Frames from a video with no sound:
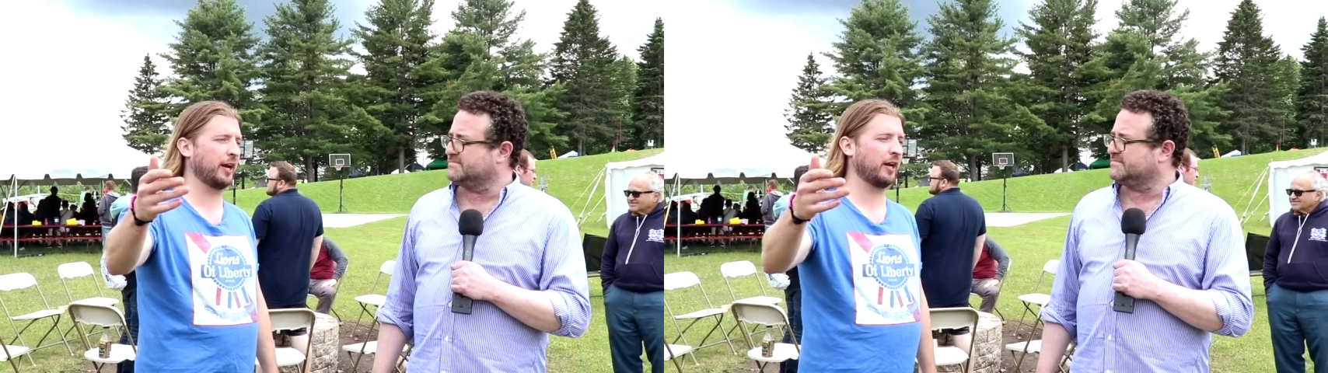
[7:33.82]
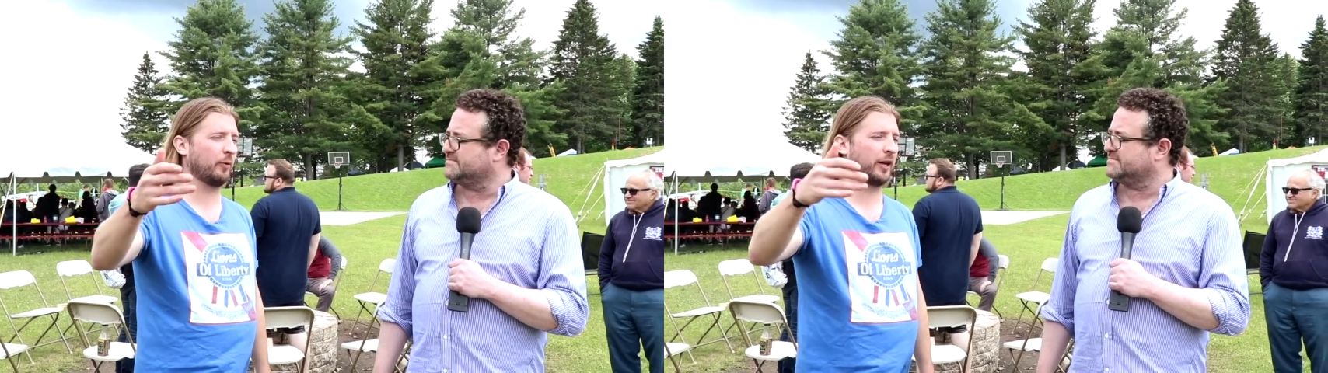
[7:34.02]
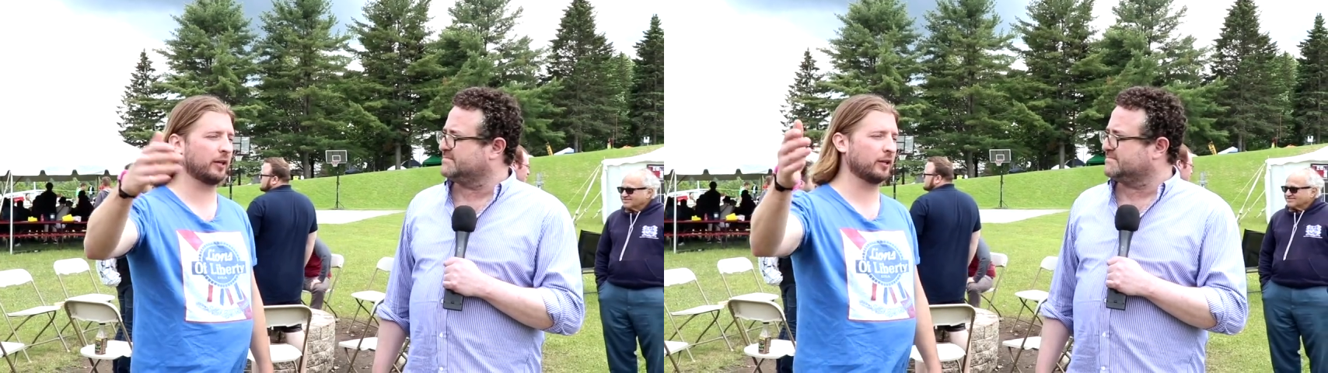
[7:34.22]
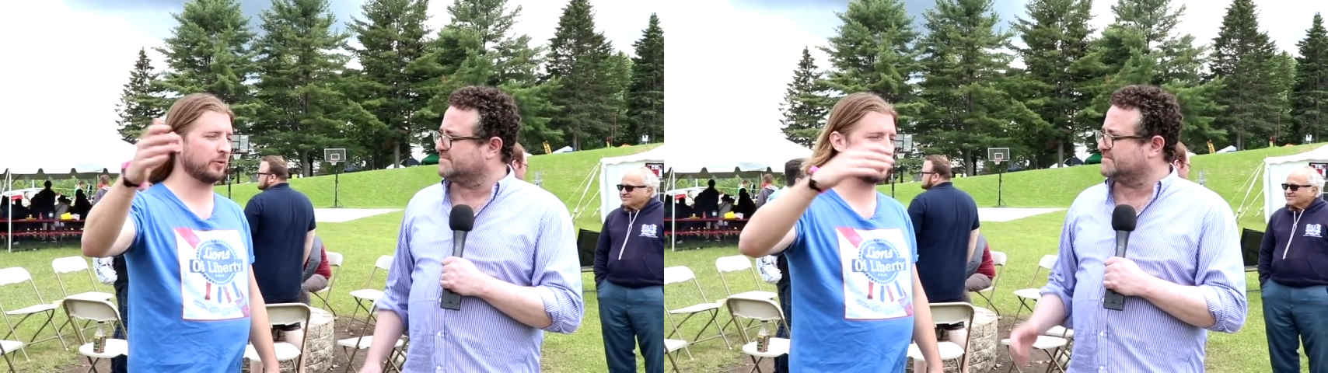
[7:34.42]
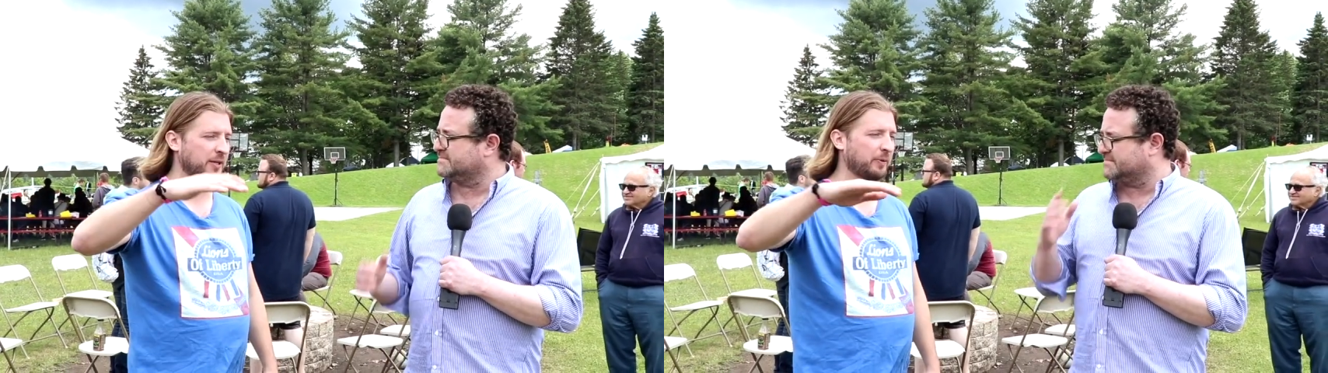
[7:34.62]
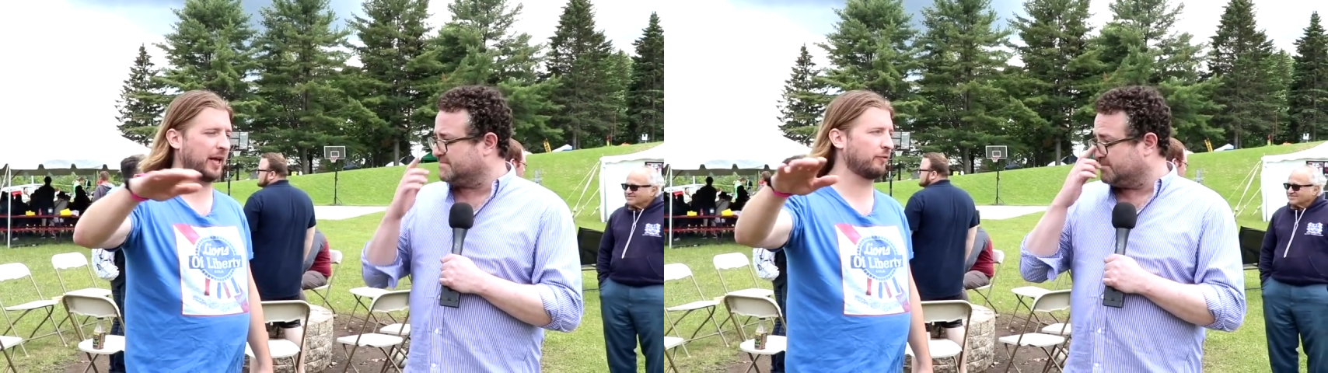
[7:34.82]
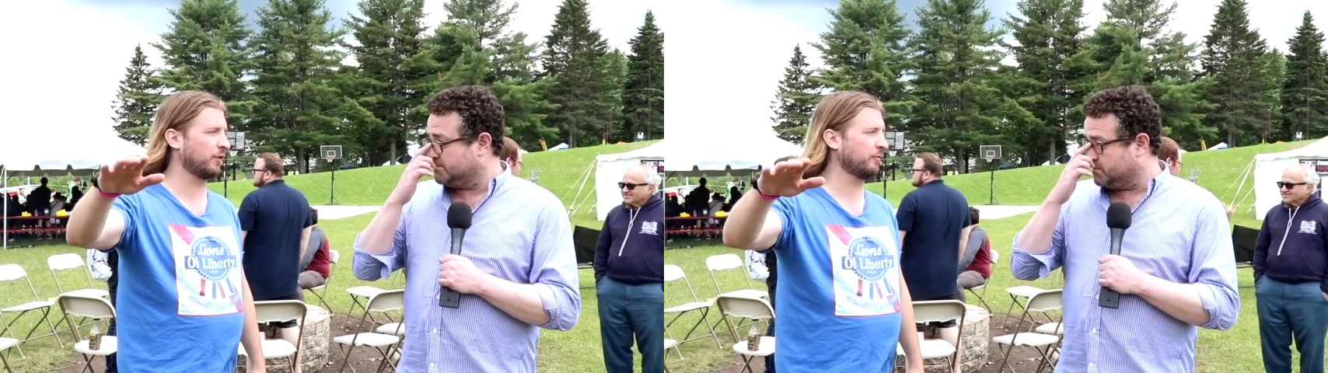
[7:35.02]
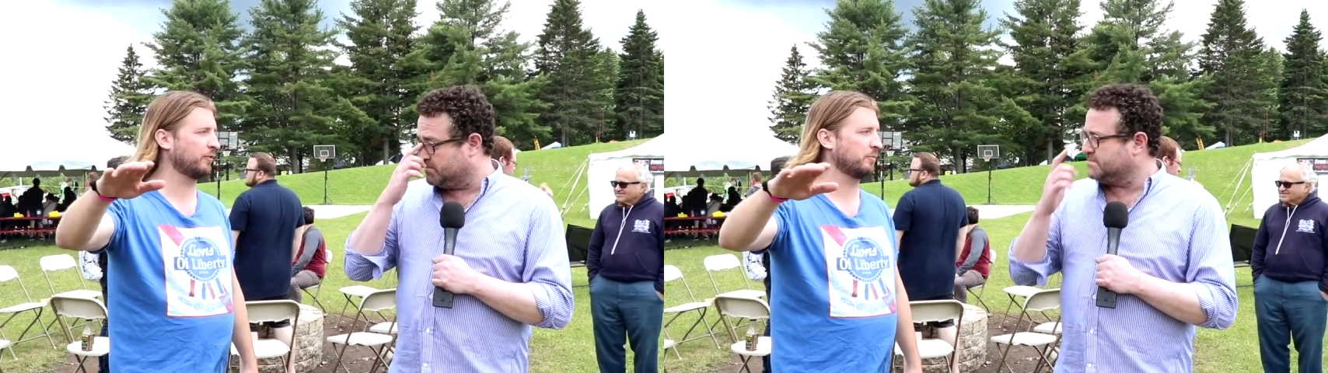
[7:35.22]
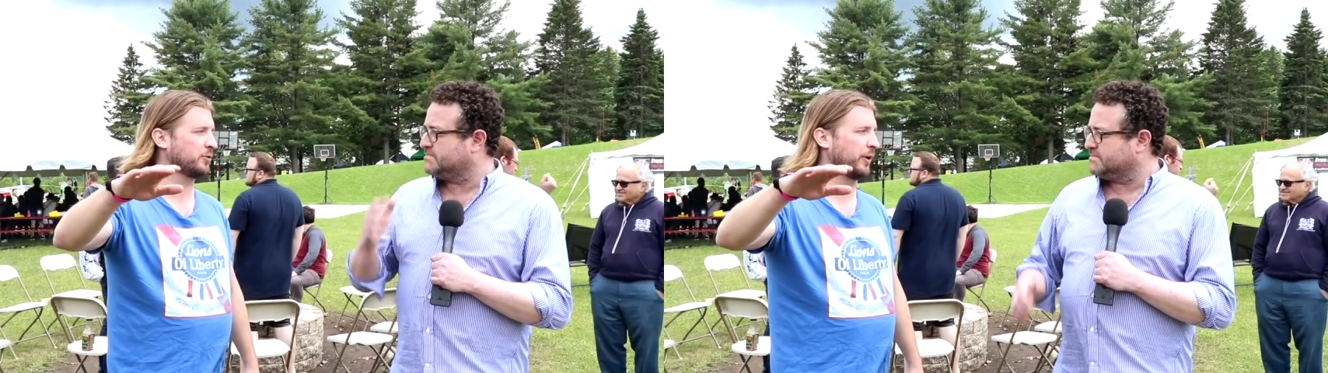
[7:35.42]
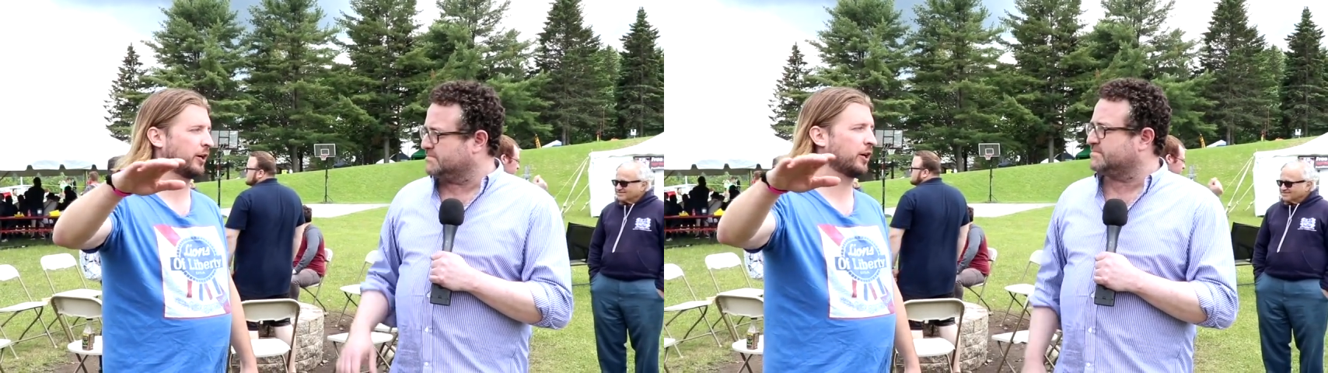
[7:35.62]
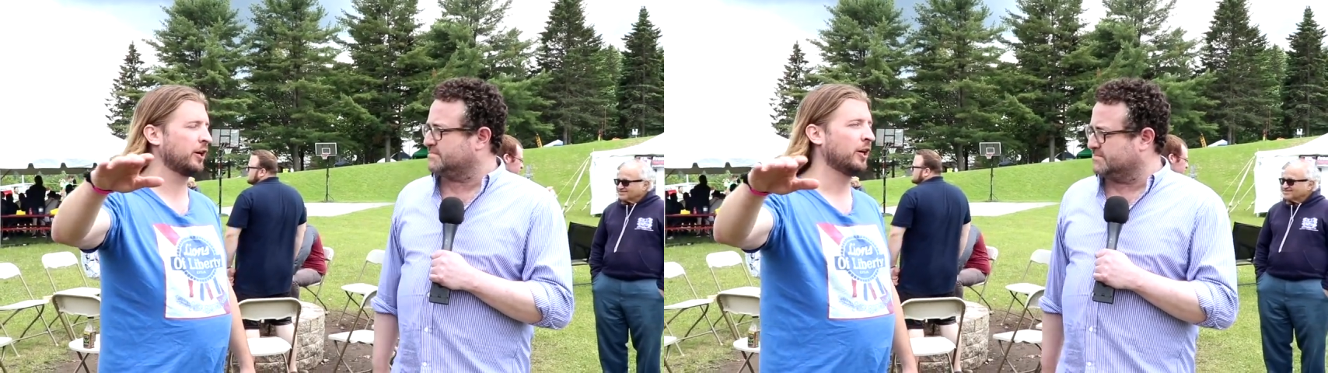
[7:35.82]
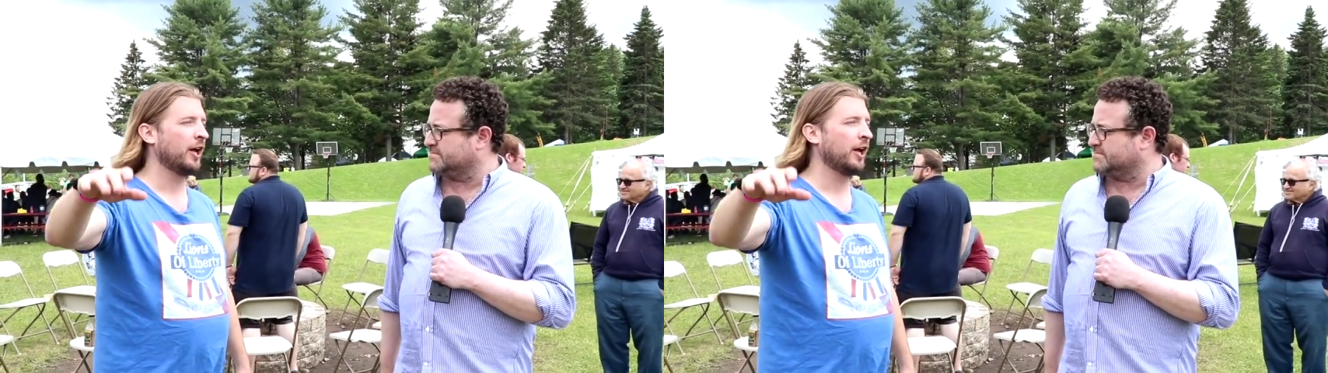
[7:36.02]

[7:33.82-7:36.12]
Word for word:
Speaker 1: Carrie Wedler, who was deplatformed from Twitter,